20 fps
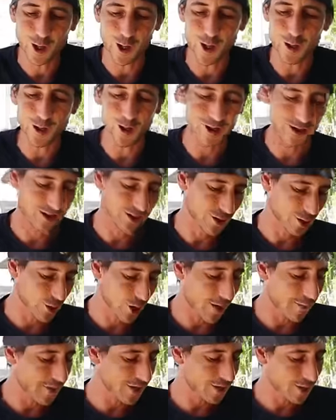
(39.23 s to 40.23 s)
luck on your end.
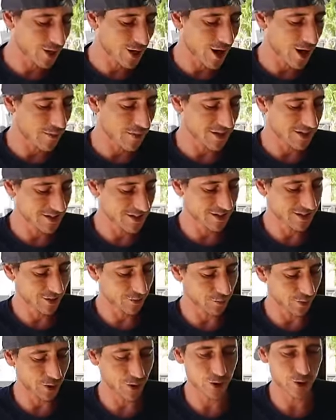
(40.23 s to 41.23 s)
Drop in the comments.
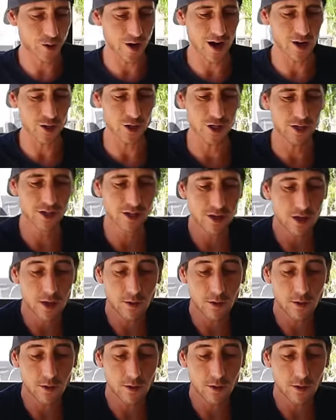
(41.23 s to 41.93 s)
What are you scratching?